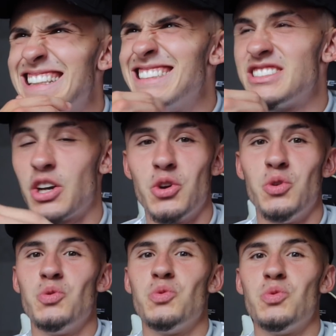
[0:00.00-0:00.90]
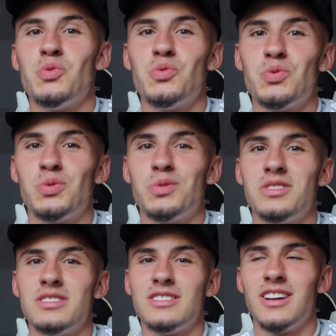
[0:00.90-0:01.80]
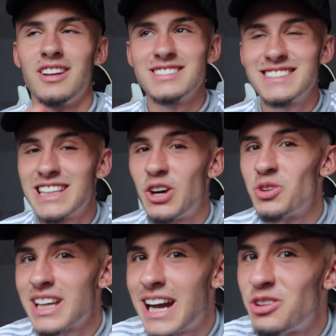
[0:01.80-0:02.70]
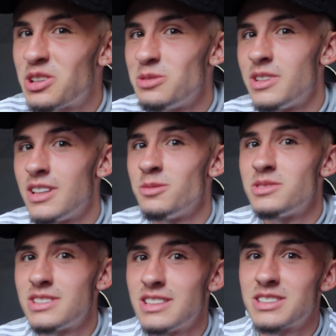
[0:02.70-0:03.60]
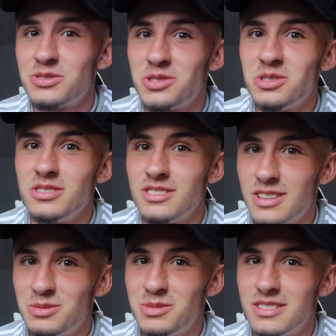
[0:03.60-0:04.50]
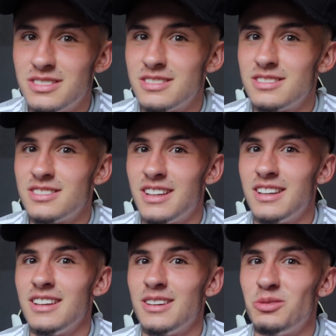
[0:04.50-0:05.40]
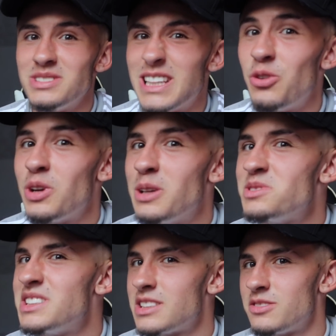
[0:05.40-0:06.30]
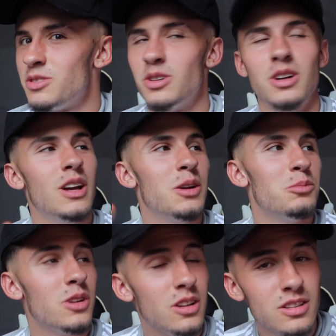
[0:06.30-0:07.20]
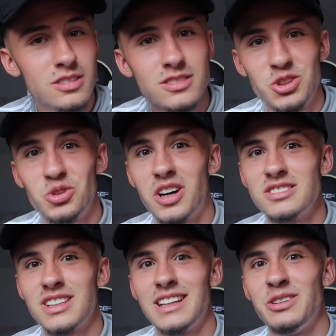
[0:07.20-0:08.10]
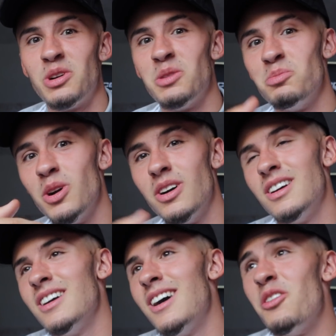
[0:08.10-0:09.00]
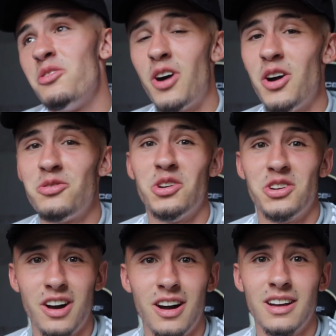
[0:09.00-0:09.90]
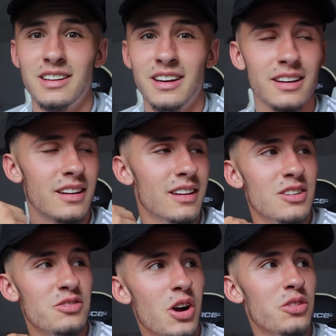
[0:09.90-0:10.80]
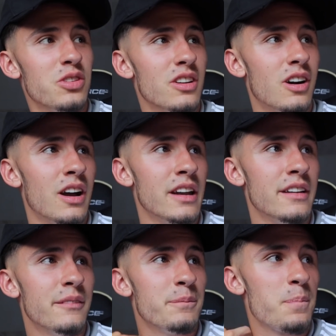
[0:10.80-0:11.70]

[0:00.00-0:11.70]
So I like to tell the gal them, yeah, I'm 6 foot, you know what I mean? Yeah, we told them 6 foot, but you can't tell anyone, but I'm 5'9", yeah? 5'9".